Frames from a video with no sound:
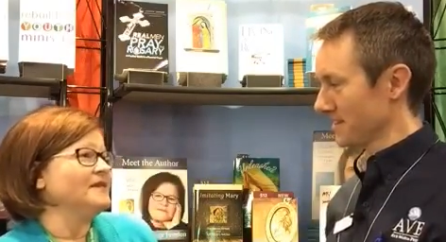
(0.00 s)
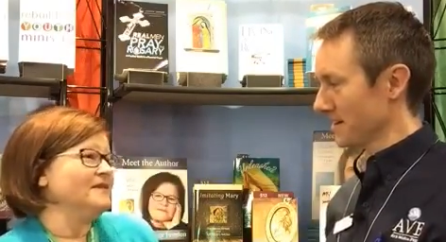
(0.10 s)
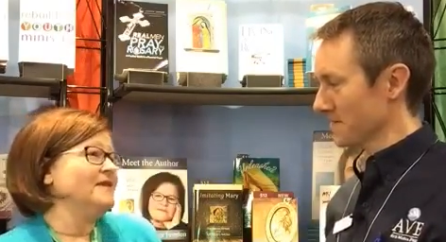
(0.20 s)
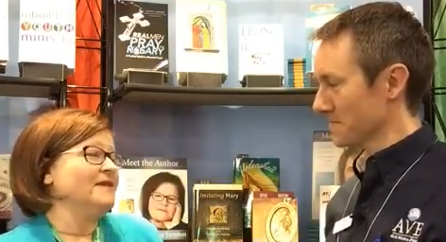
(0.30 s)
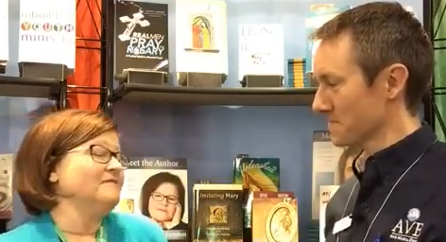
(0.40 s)

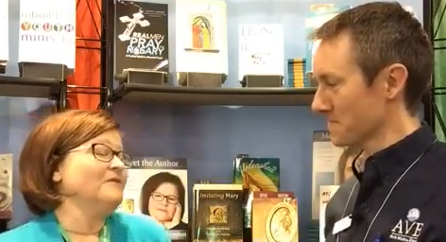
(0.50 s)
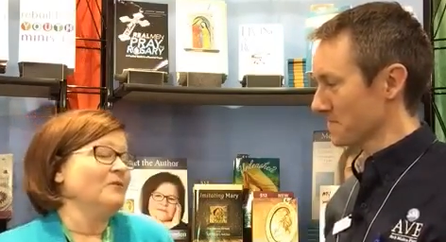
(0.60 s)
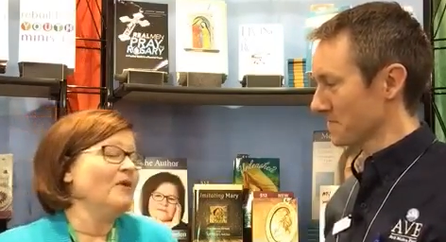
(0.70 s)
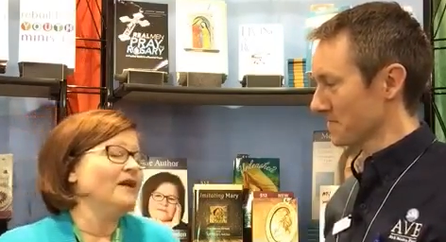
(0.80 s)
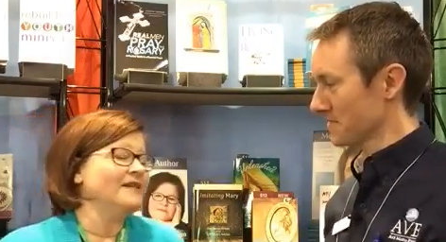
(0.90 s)
Speaker 1: in you
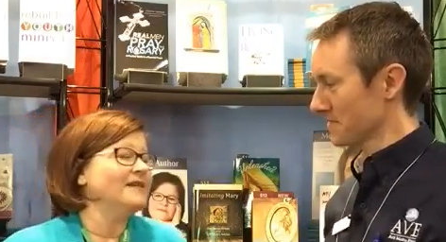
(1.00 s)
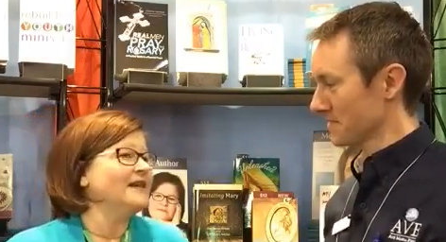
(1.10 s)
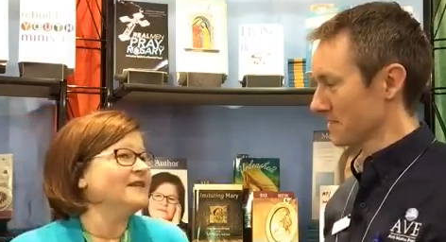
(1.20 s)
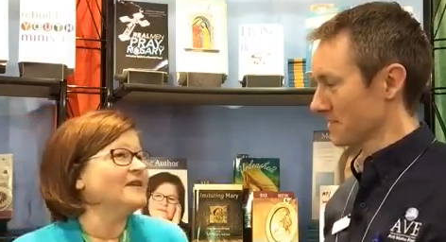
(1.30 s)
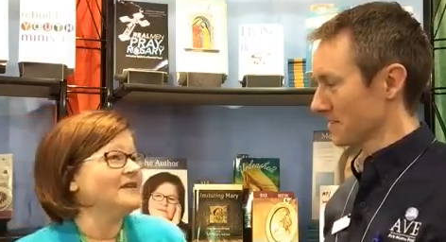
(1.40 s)
know, pun
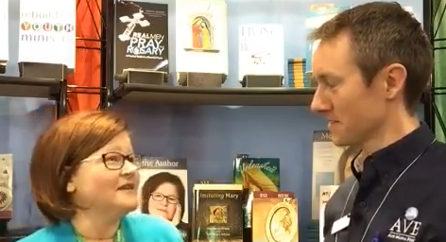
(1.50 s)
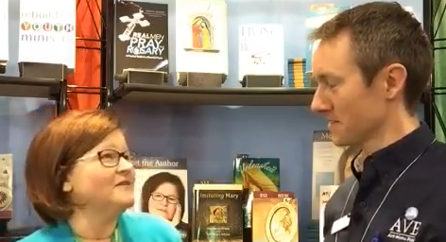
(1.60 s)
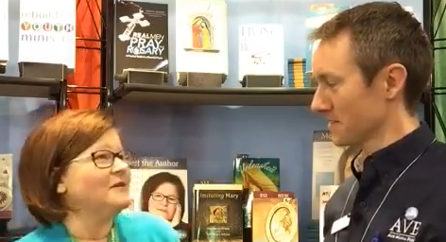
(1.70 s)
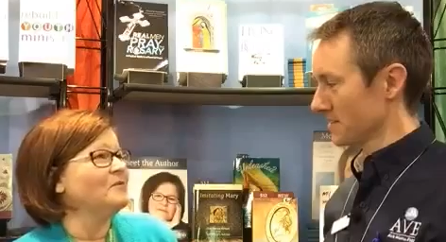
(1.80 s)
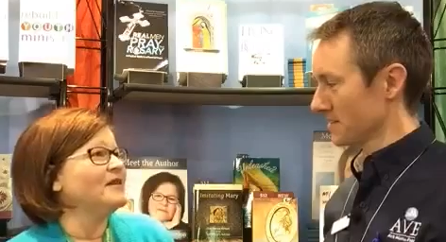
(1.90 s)
intended,
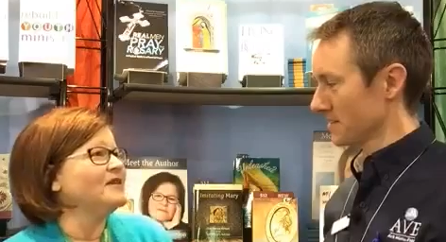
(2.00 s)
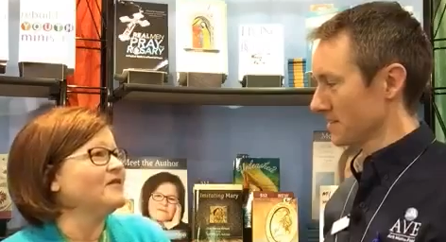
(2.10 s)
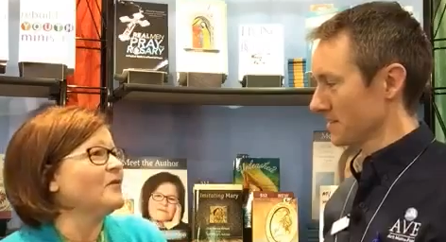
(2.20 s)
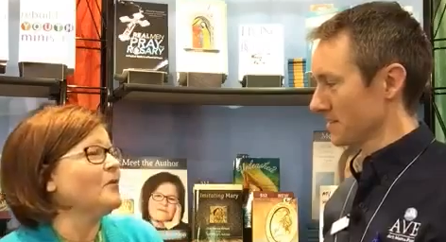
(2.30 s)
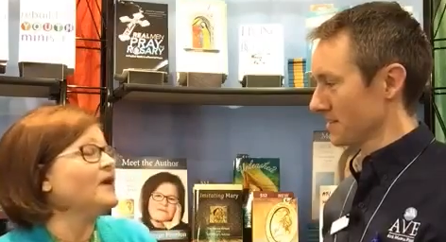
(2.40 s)
in many
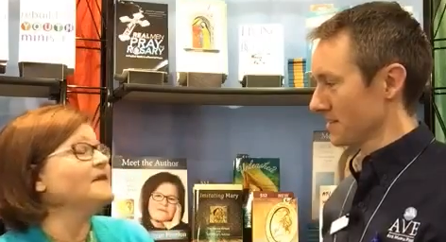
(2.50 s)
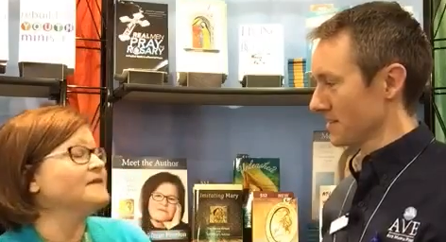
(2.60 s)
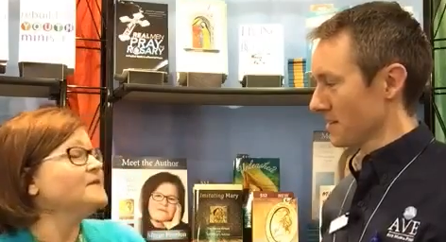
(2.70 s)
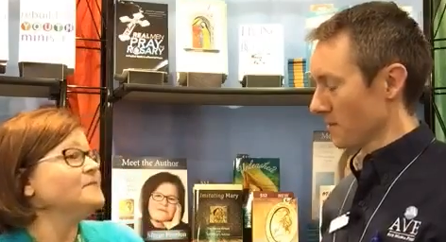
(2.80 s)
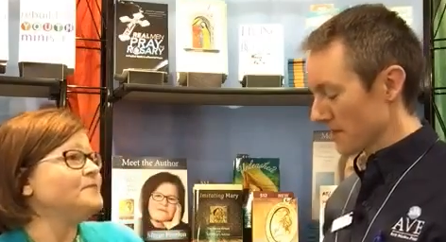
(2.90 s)
different
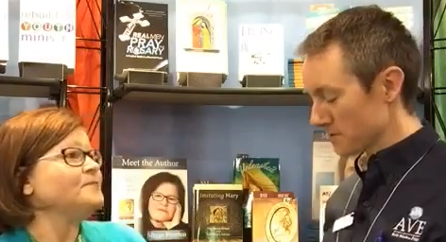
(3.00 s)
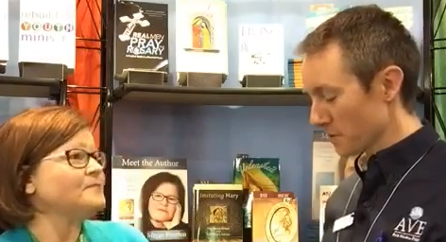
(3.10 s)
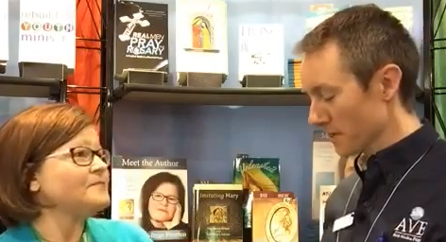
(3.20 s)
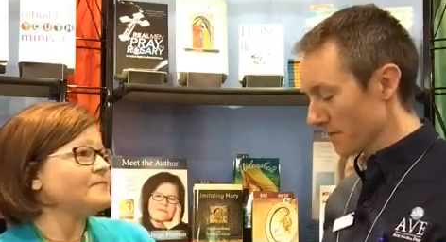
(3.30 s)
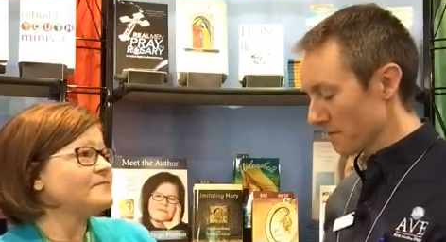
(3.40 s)
ways.
Speaker 2: Well, that's
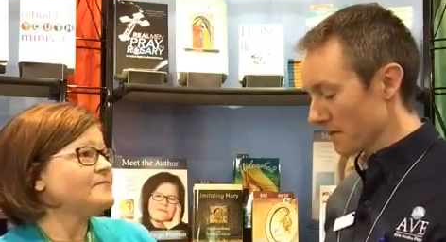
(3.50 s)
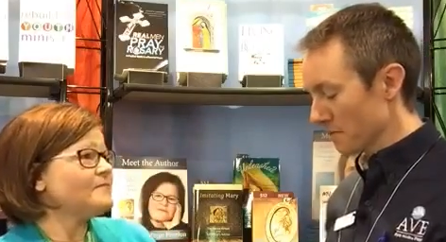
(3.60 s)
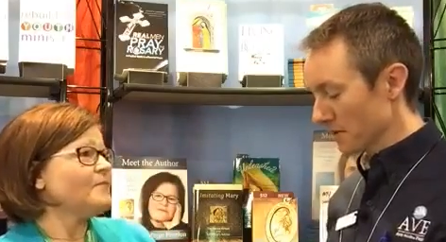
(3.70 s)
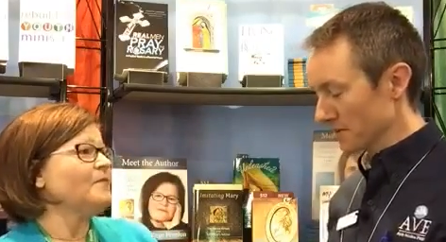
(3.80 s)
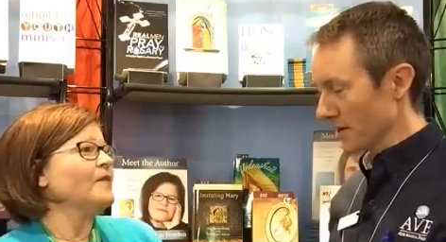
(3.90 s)
what we loved about
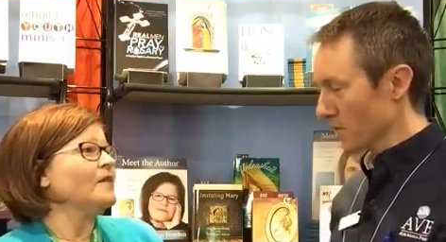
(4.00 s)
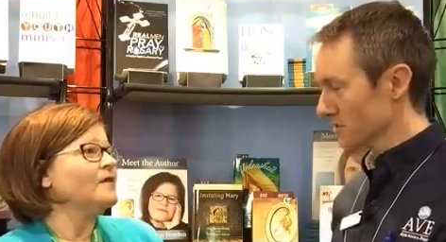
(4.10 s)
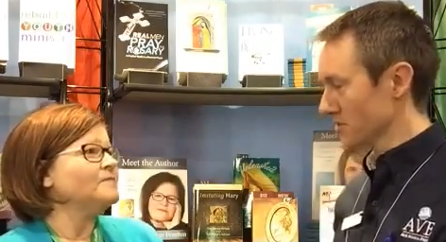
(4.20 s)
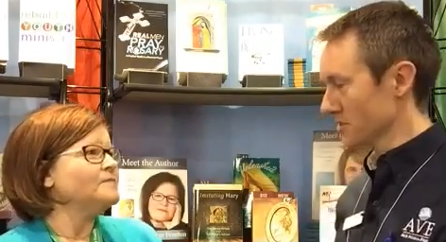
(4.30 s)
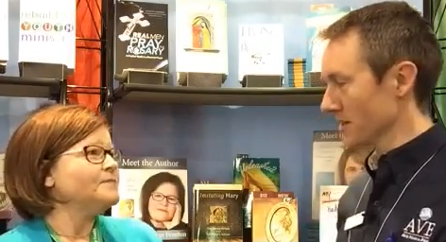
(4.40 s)
the book, that it
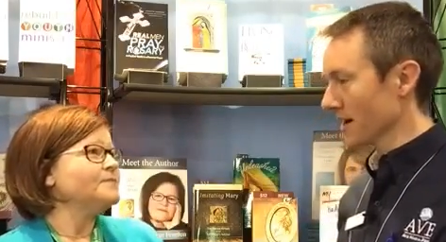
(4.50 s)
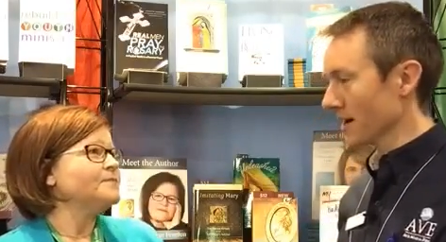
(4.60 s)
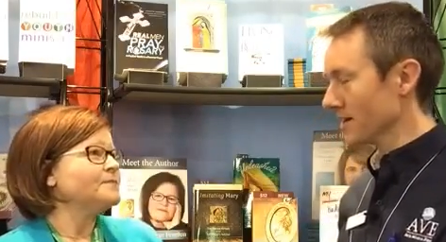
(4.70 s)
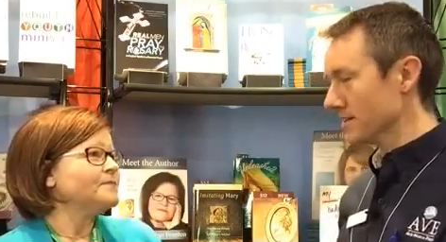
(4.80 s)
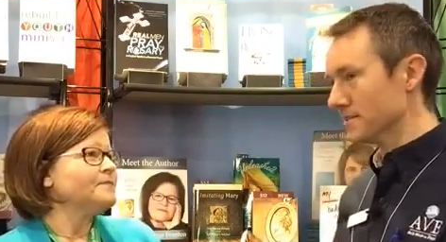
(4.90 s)
wasn't just
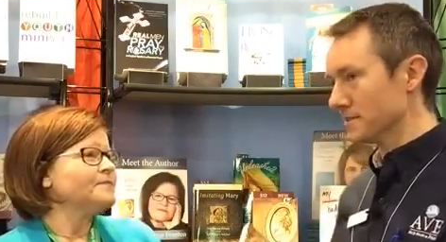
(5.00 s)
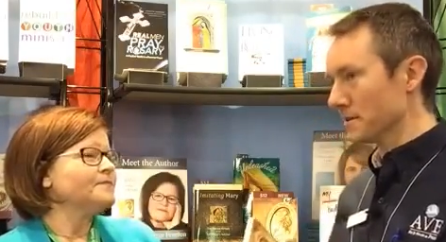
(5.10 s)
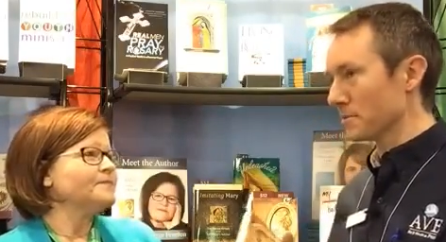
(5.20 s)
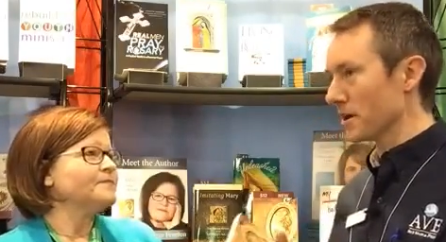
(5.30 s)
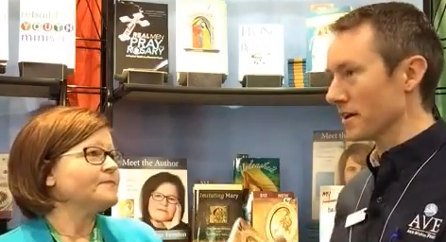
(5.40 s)

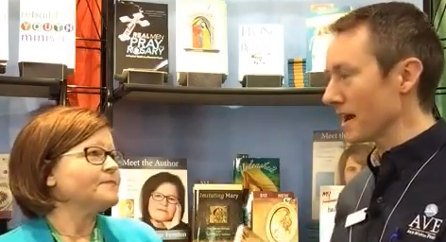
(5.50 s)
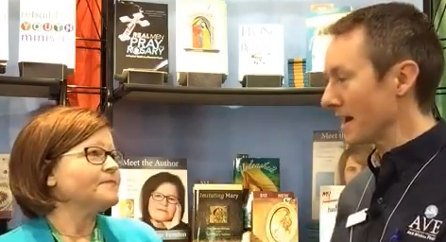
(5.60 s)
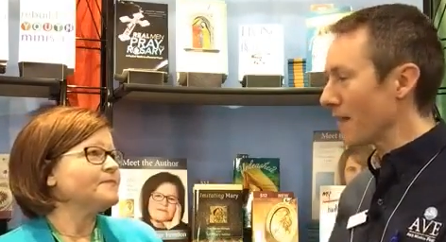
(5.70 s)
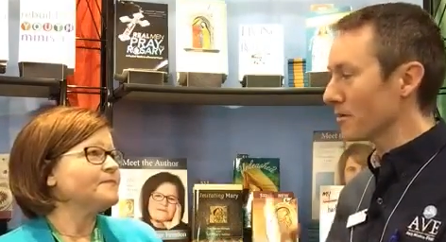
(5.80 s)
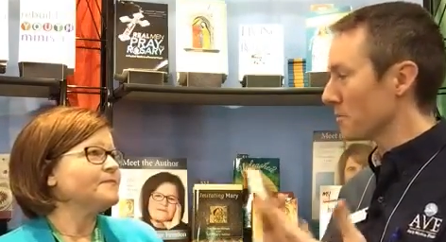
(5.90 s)
a prayer
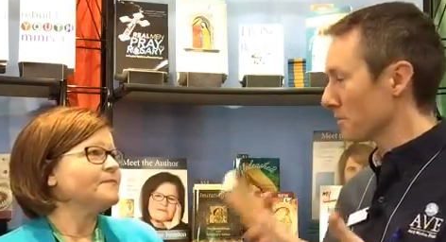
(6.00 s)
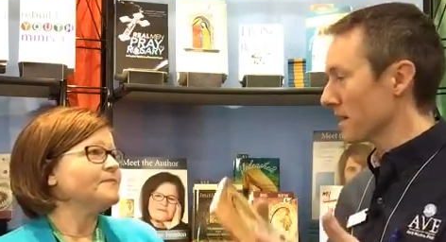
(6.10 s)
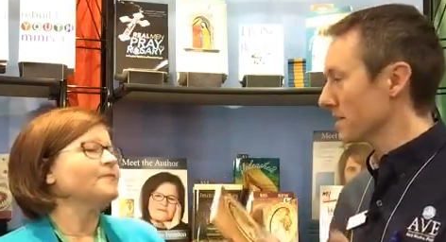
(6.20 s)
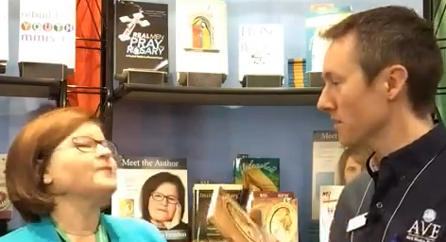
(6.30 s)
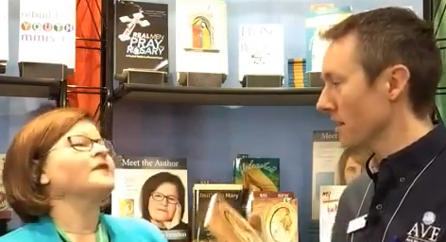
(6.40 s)
guide, how to
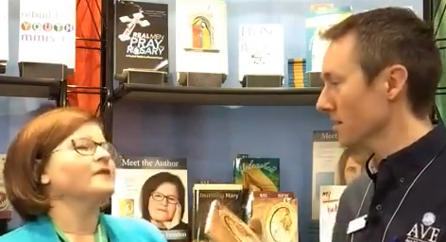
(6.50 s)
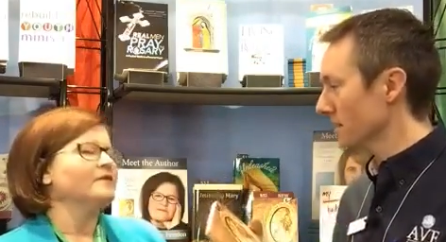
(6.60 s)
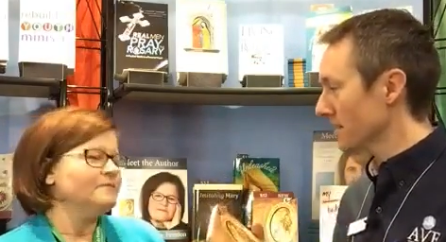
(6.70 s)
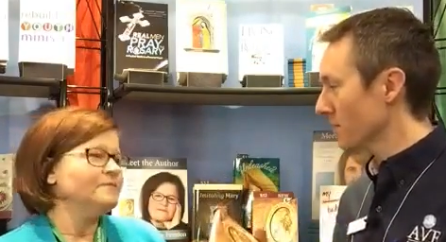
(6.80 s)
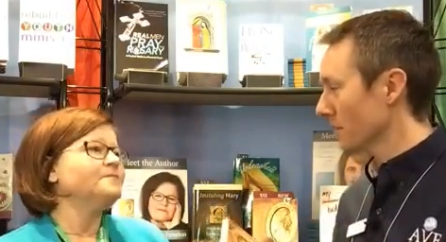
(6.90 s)
pray the Our
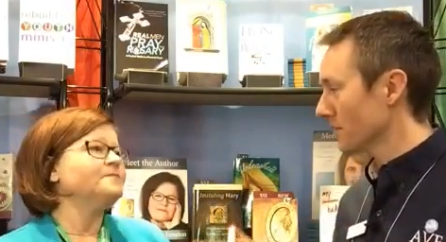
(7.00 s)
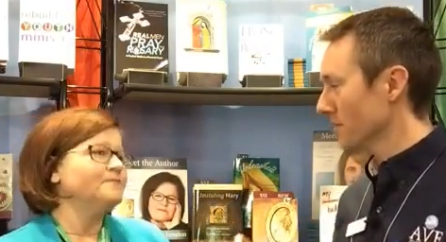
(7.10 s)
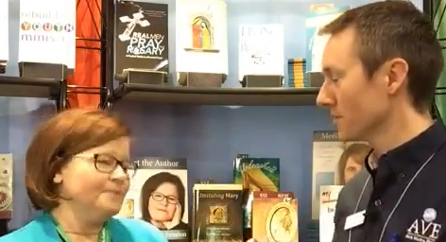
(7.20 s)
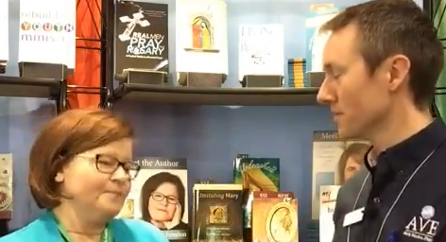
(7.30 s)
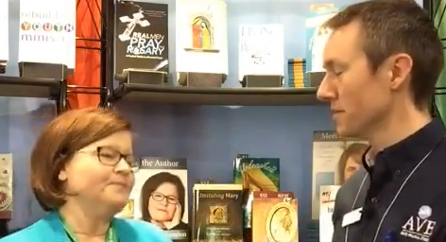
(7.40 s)
Lady,
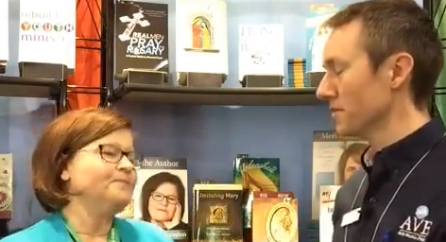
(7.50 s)
the